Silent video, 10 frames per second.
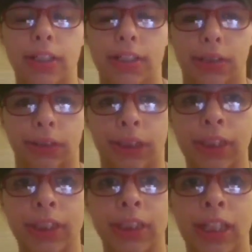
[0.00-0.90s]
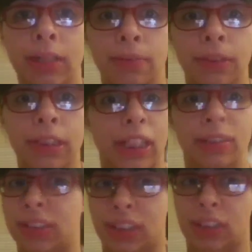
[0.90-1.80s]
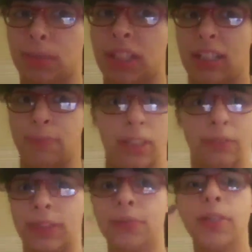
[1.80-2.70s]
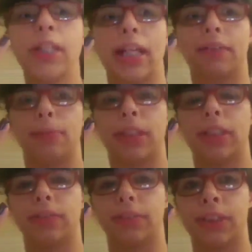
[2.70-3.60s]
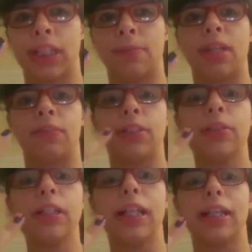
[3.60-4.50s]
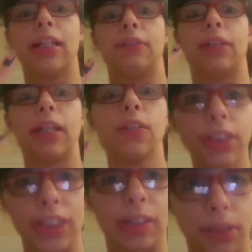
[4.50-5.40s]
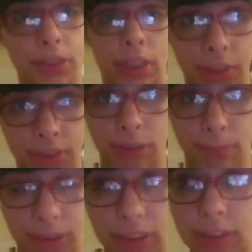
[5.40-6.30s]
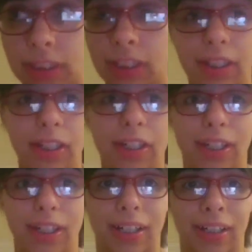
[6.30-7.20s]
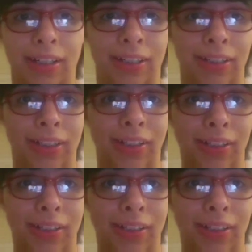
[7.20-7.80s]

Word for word: So chant his name three times, nothing might happen. If we do it again, we might hear footsteps. If we do it again, if we hear and see him, the challenge is complete. And